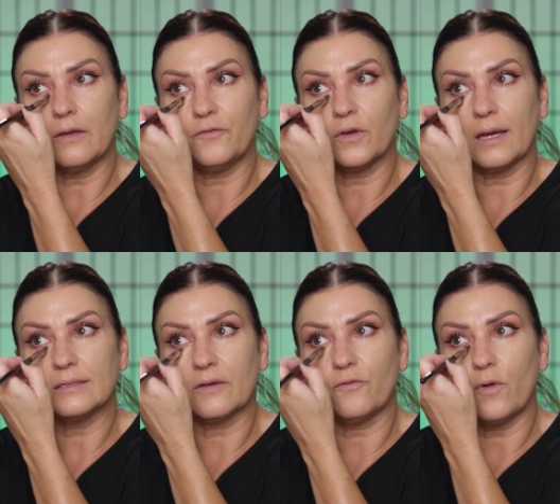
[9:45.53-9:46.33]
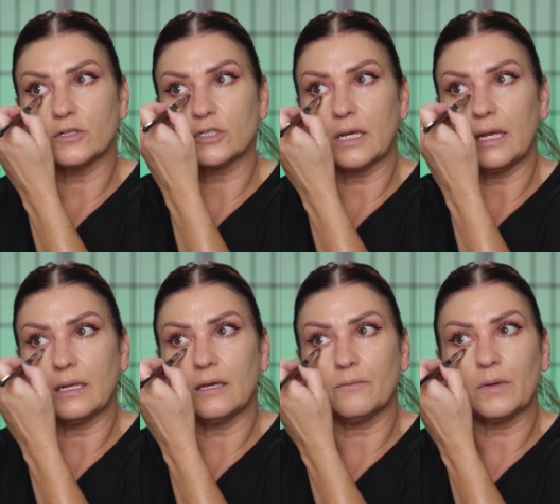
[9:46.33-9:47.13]
if you guys have watched
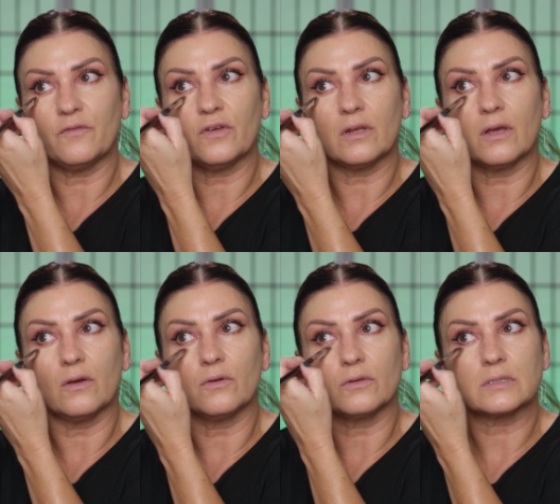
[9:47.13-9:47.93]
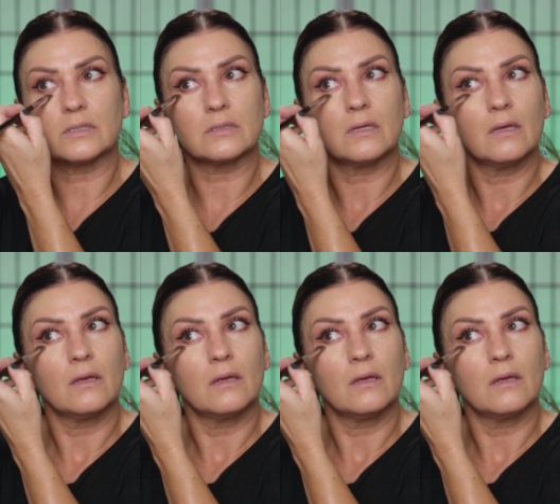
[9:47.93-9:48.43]
any of my videos,